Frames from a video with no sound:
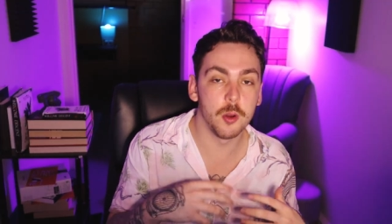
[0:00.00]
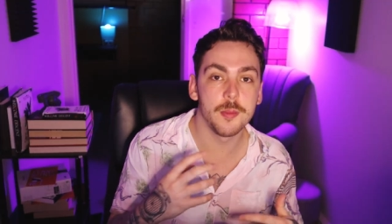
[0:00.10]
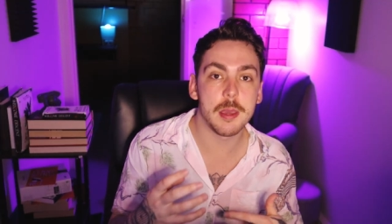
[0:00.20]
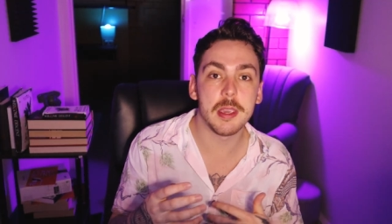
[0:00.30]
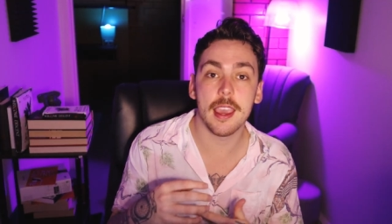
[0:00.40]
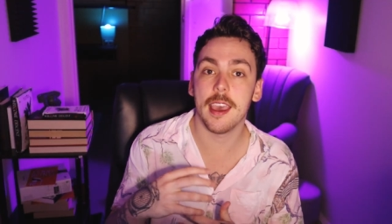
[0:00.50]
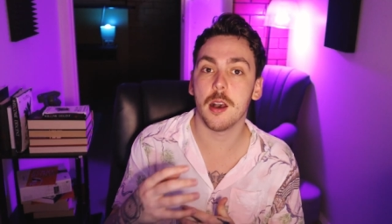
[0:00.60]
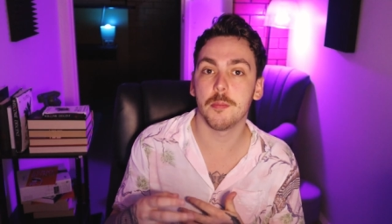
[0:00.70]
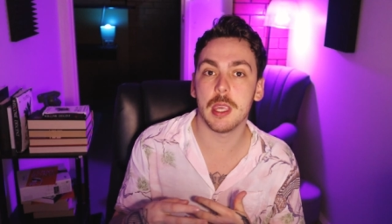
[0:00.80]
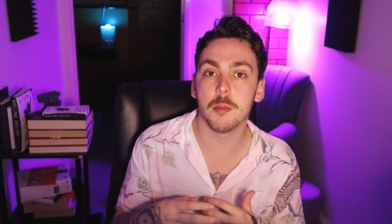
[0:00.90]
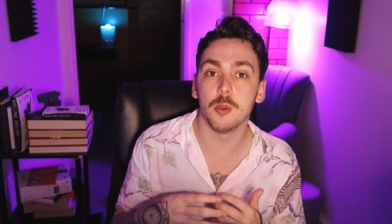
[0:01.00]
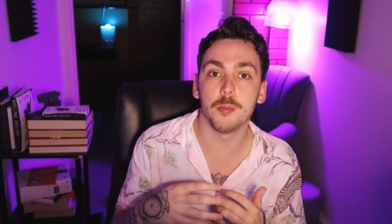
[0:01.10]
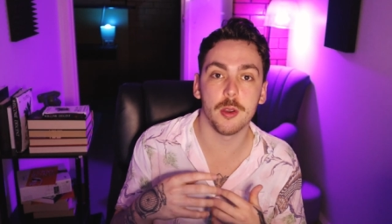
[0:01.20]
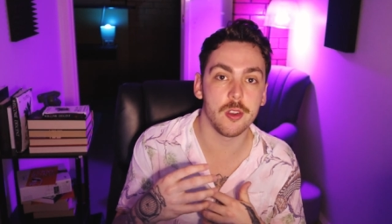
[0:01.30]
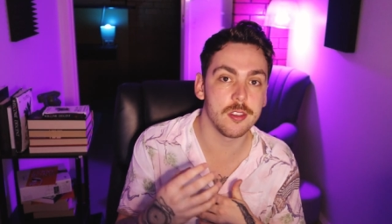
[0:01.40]
or maybe how
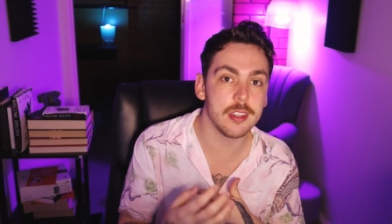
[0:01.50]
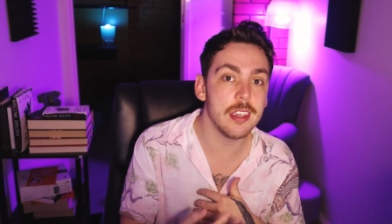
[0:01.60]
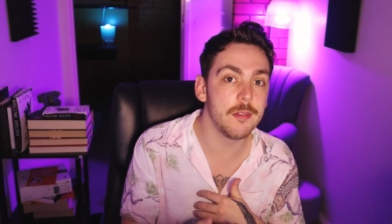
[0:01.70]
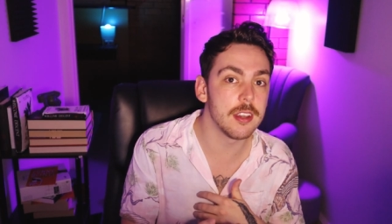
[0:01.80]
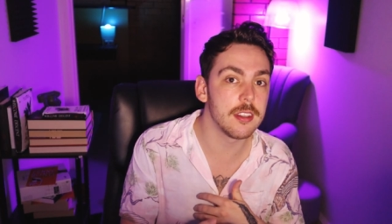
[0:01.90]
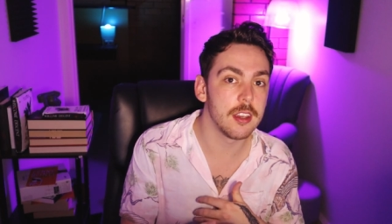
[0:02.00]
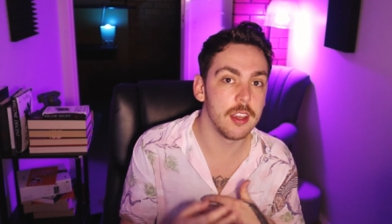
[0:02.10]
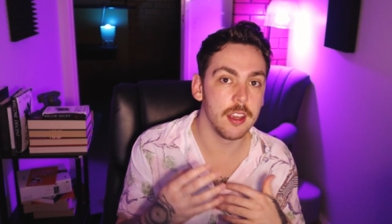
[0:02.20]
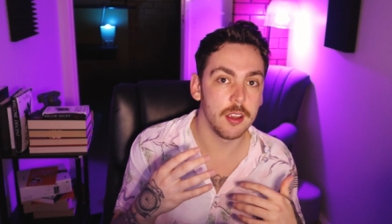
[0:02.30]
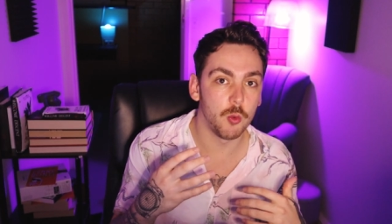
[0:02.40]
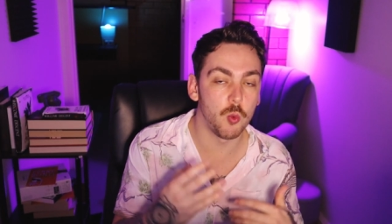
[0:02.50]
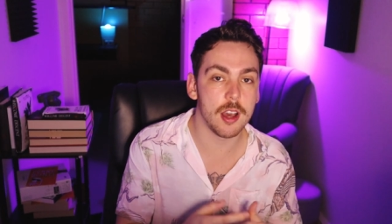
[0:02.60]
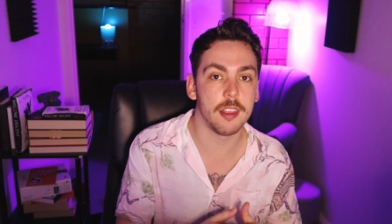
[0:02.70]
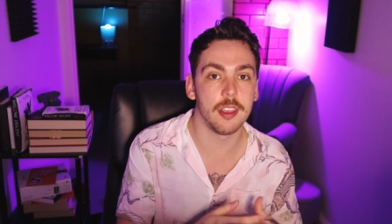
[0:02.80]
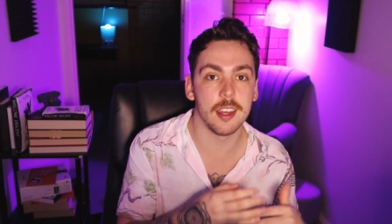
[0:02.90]
people perceive it
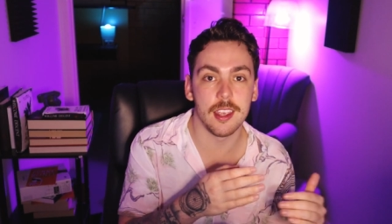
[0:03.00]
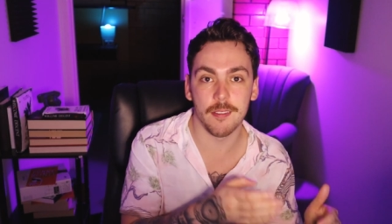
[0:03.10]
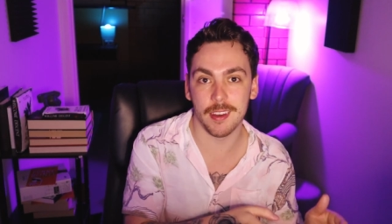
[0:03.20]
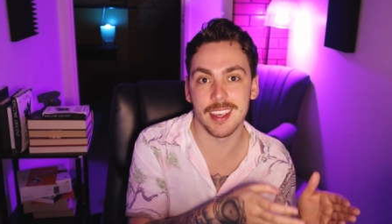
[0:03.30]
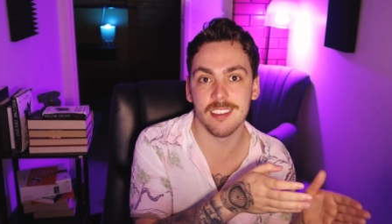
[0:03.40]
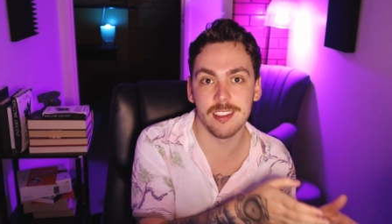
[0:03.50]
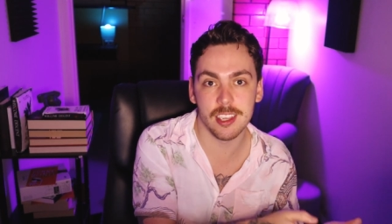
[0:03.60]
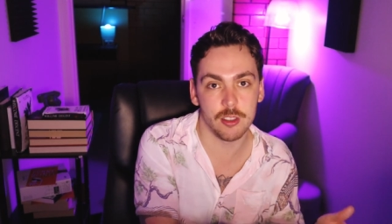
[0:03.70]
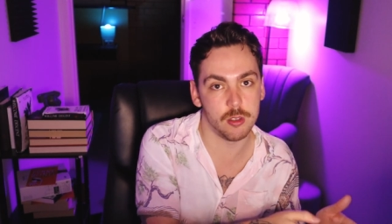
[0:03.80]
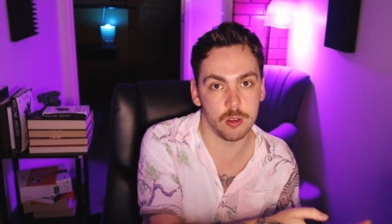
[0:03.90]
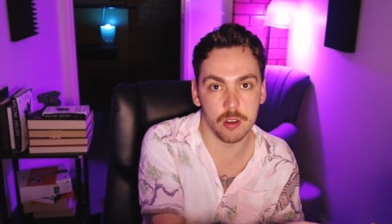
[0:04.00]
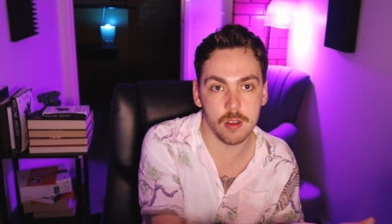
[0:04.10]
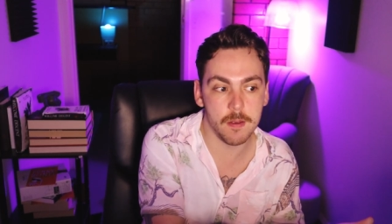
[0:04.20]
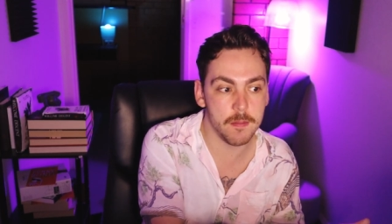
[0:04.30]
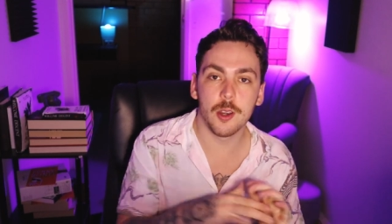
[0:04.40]
rather than if it exists or not.